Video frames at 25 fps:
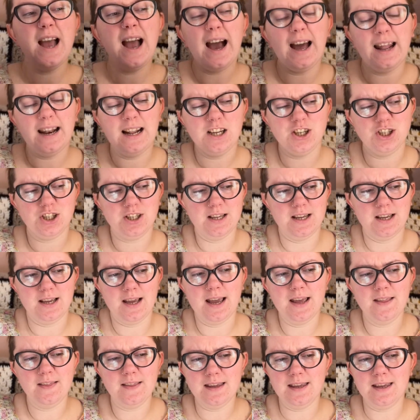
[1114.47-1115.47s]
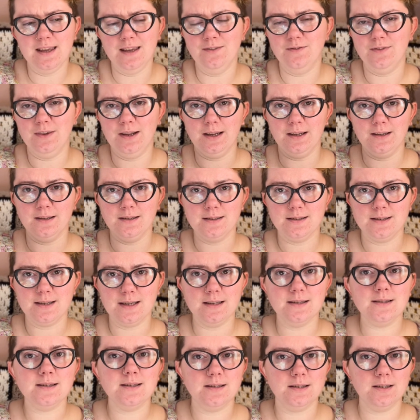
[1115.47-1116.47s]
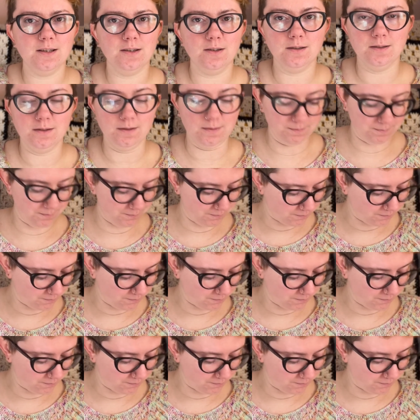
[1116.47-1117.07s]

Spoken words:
And actually in the evenings it's still